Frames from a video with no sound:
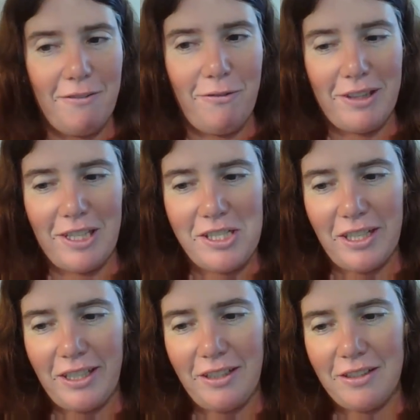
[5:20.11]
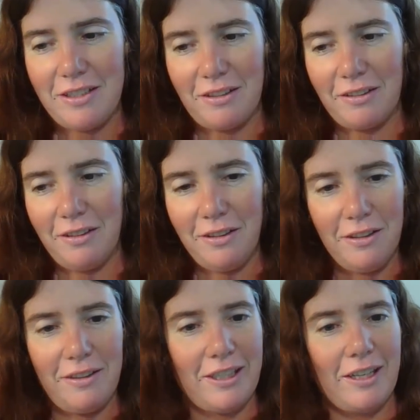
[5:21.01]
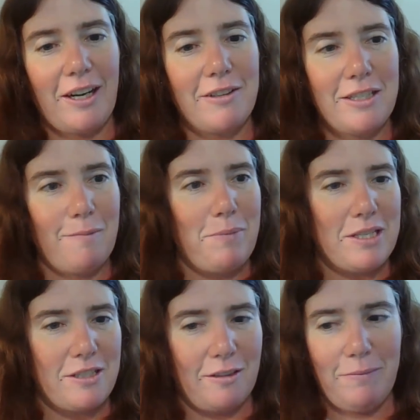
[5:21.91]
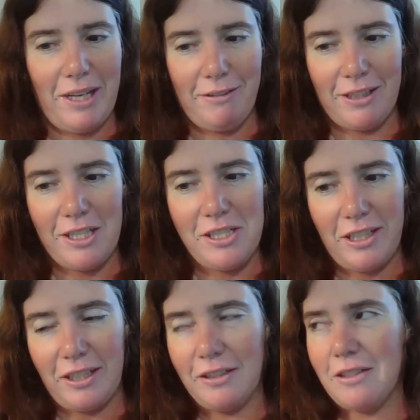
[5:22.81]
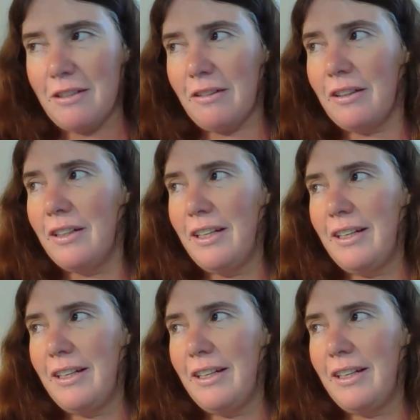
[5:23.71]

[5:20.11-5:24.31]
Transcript: with the chickens, or like a cartoon picture of me with the chickens, or